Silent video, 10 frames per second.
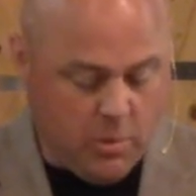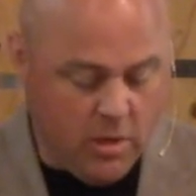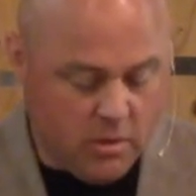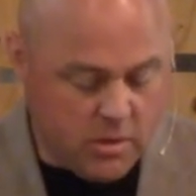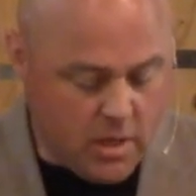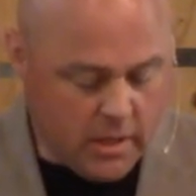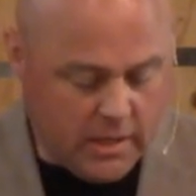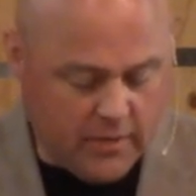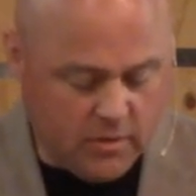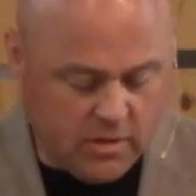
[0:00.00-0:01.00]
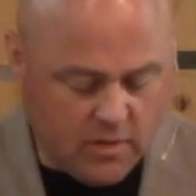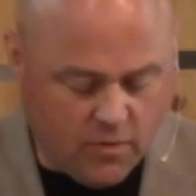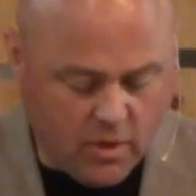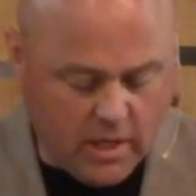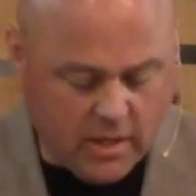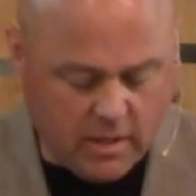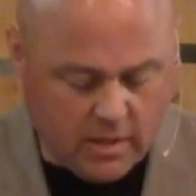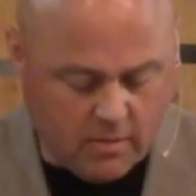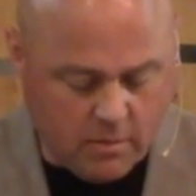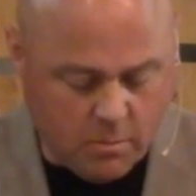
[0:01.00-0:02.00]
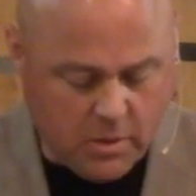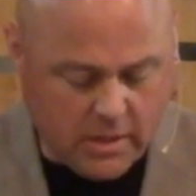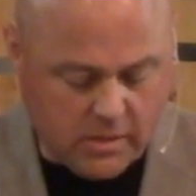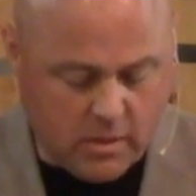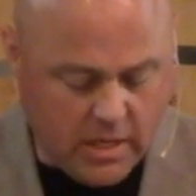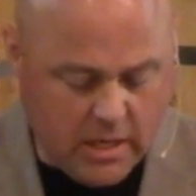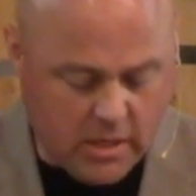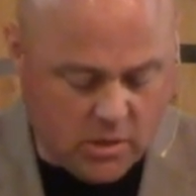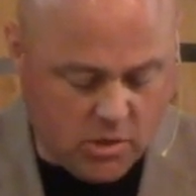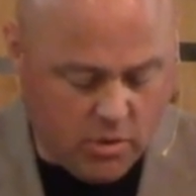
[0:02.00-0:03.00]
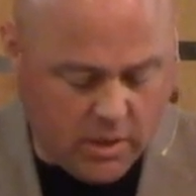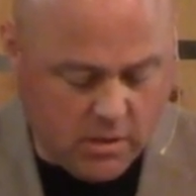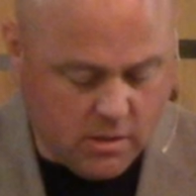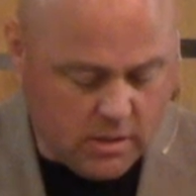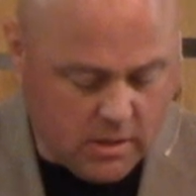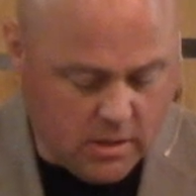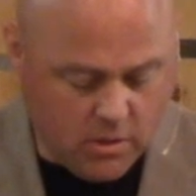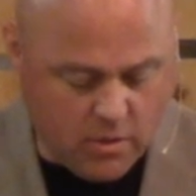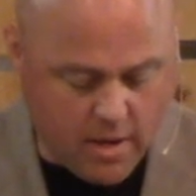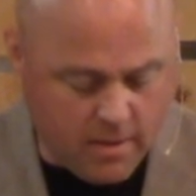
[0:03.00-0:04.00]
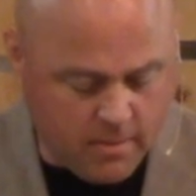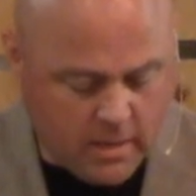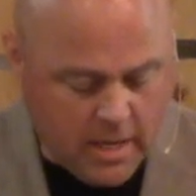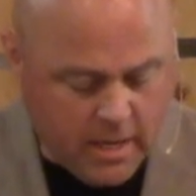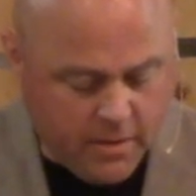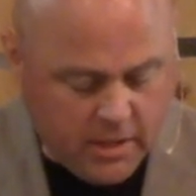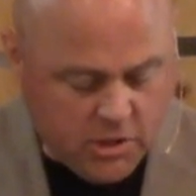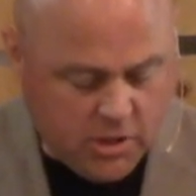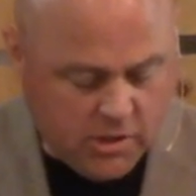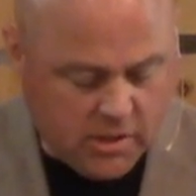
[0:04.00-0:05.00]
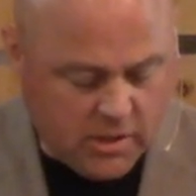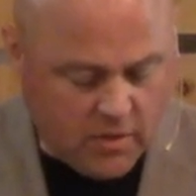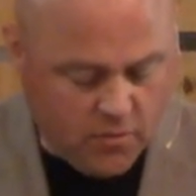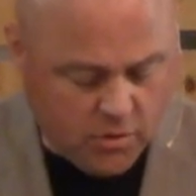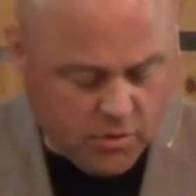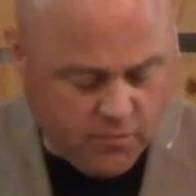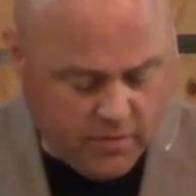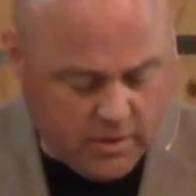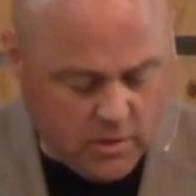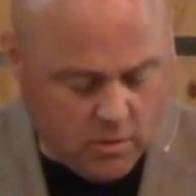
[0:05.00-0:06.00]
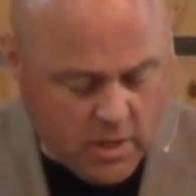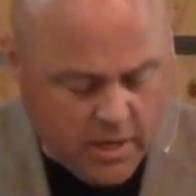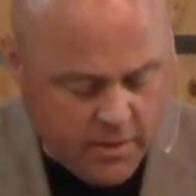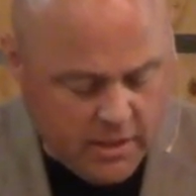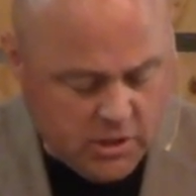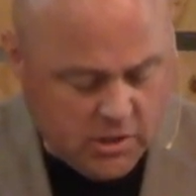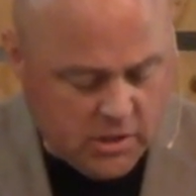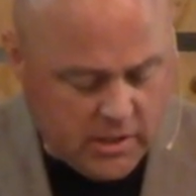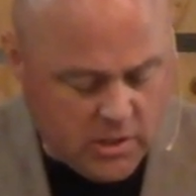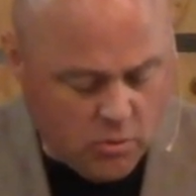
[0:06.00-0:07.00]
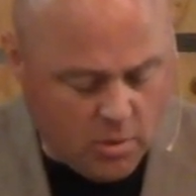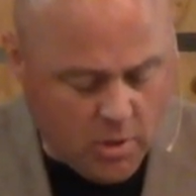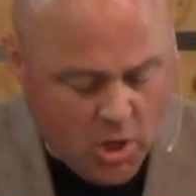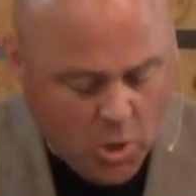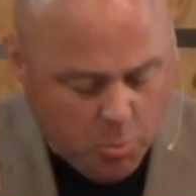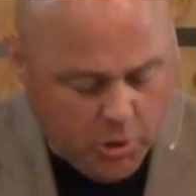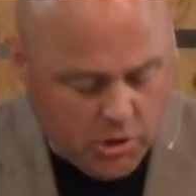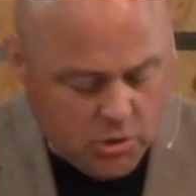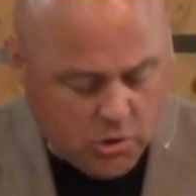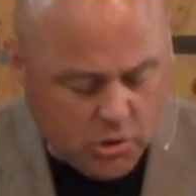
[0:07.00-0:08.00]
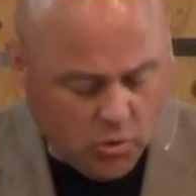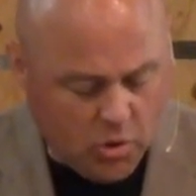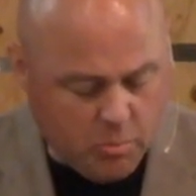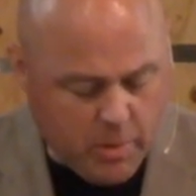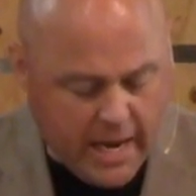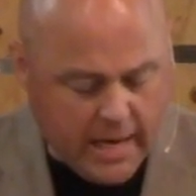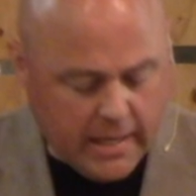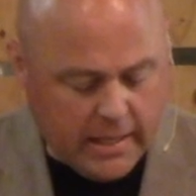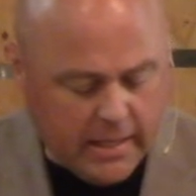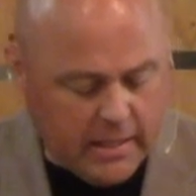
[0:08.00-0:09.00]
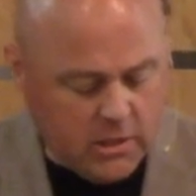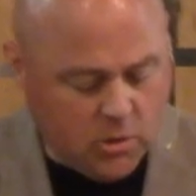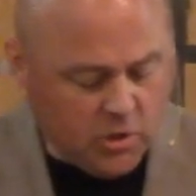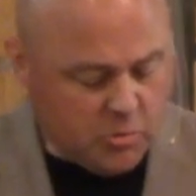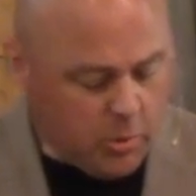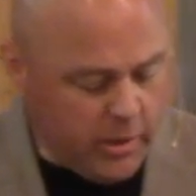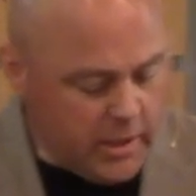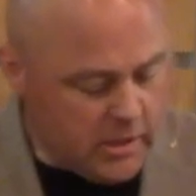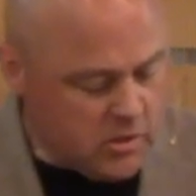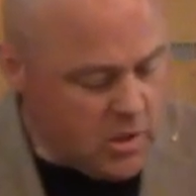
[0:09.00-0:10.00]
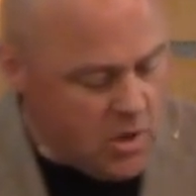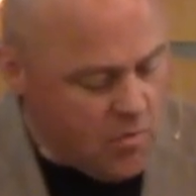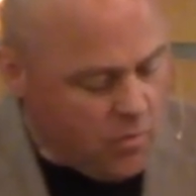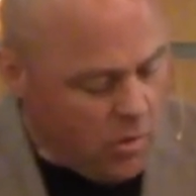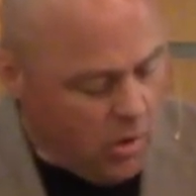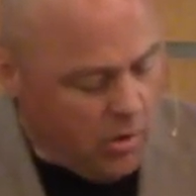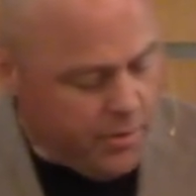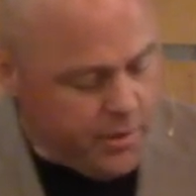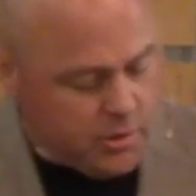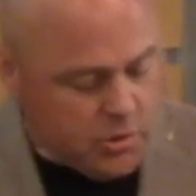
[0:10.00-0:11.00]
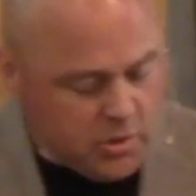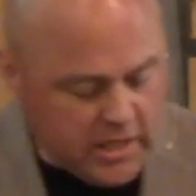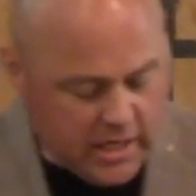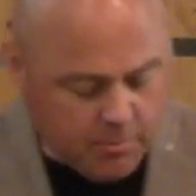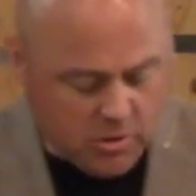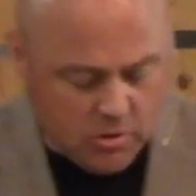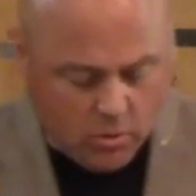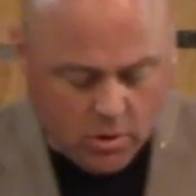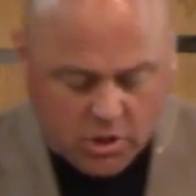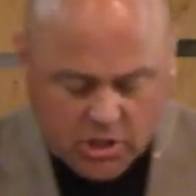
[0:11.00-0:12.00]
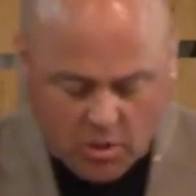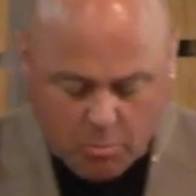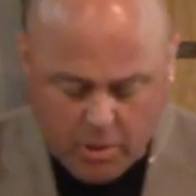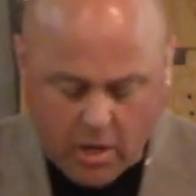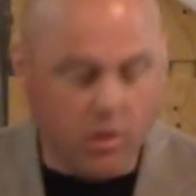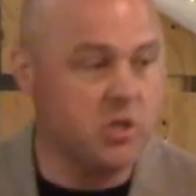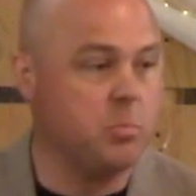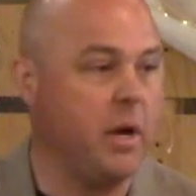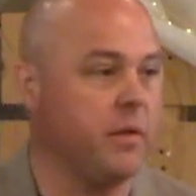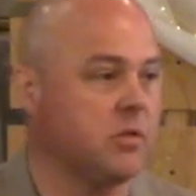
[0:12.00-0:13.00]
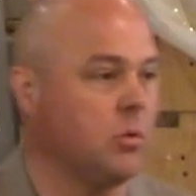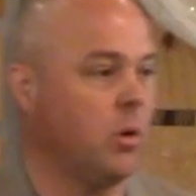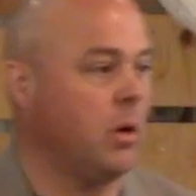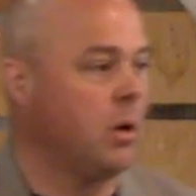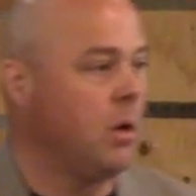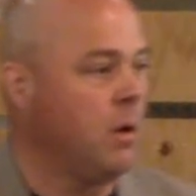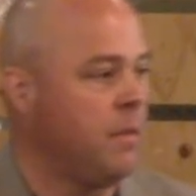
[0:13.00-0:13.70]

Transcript: Peter's not going to have to suffer anything because he is gracious to do that. Then Jesus said, verse 52, then Jesus said to him, Put your sword back into its place, for all those who take up the sword shall perish by the sword.